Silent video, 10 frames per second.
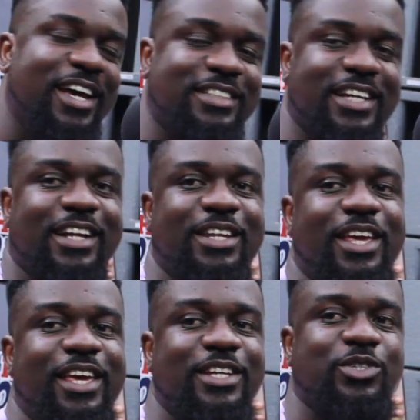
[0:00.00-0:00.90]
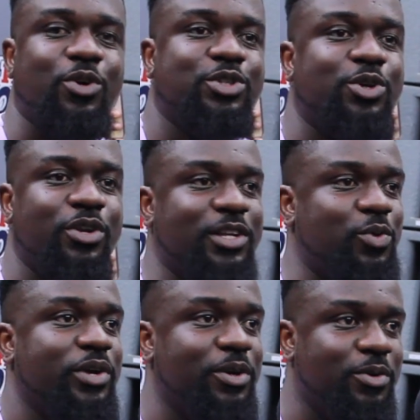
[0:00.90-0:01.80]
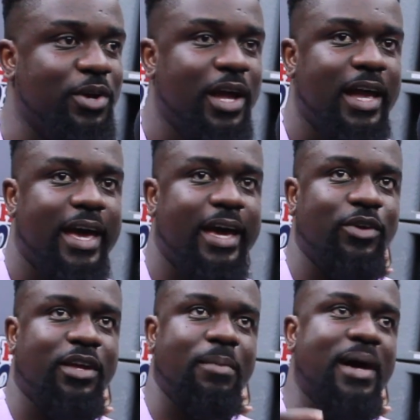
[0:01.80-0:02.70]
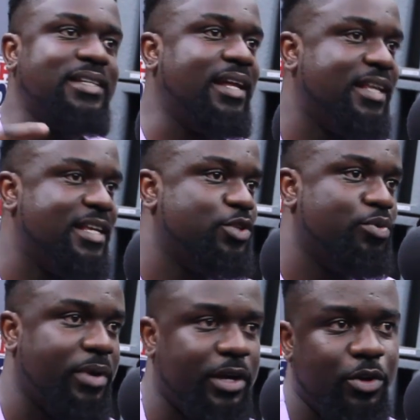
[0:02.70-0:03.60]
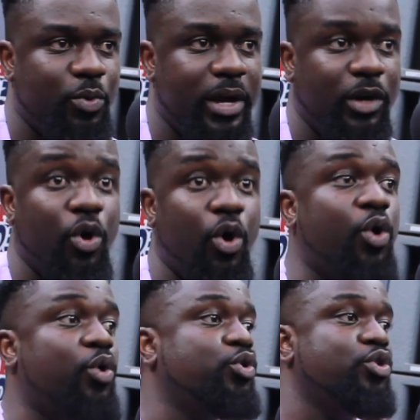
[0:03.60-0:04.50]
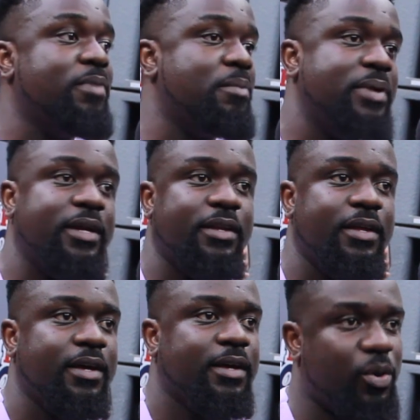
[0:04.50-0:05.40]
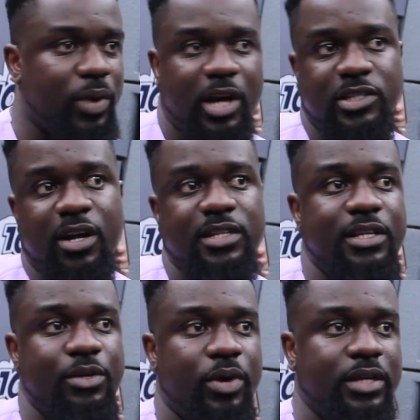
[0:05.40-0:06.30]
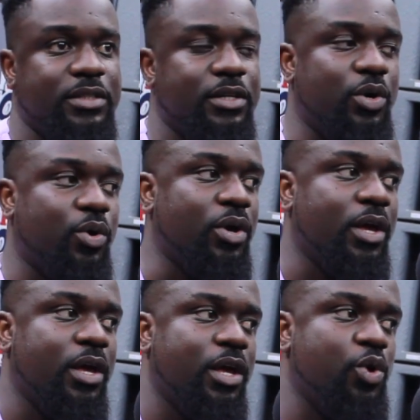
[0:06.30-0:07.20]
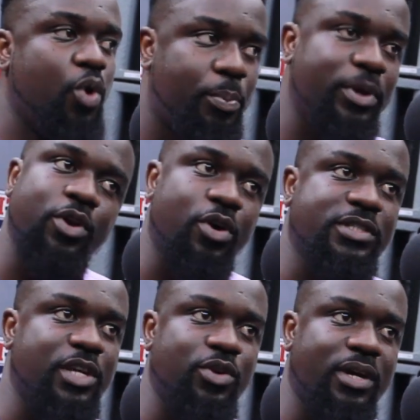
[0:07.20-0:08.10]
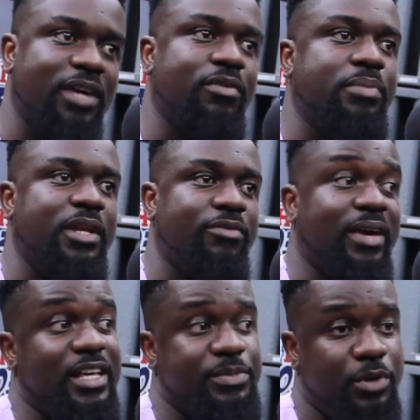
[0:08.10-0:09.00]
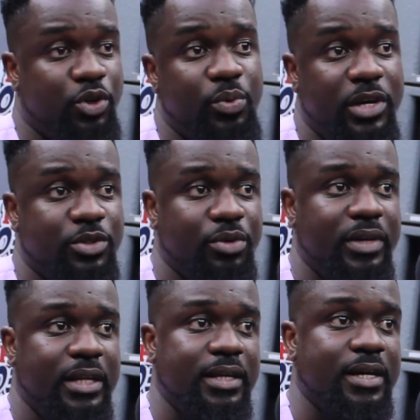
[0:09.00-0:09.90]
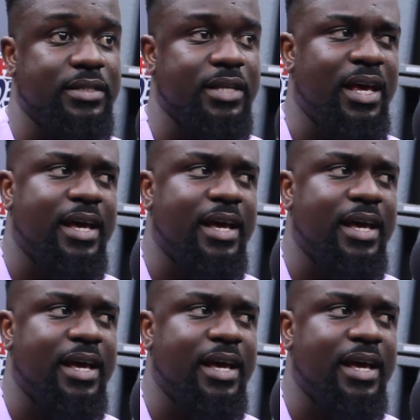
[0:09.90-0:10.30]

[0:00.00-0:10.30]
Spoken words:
Exactly. He is controlling the wheel, and you can imagine the things he will bring in your way. No human being can work as hard as he works. He will open doors that you can never believe, and he's been doing this over the years.